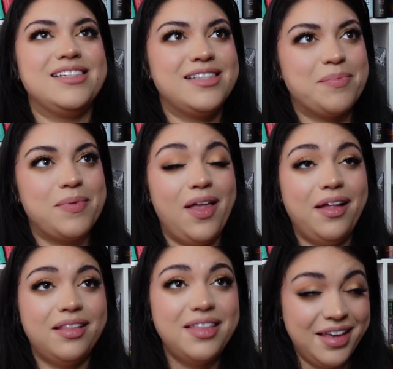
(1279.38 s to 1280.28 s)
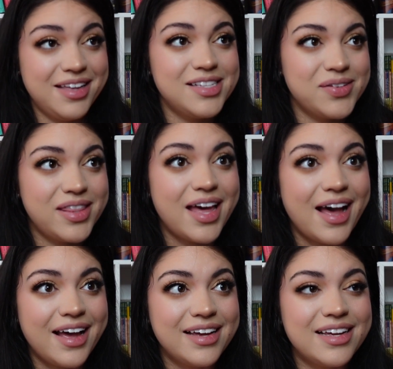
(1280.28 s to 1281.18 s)
the plot thickens with
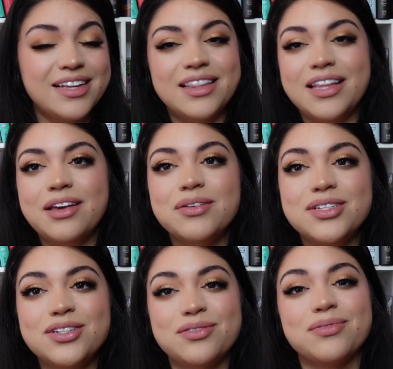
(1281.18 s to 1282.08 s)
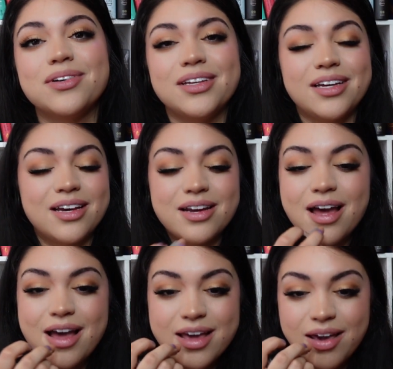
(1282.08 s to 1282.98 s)
that. It was just really good.
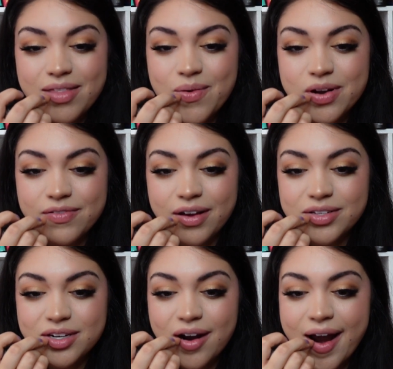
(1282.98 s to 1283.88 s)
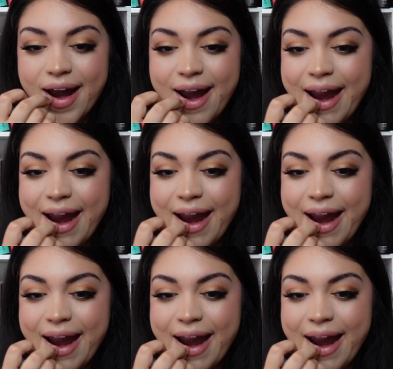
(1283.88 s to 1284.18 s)
I gave that one a 5-star.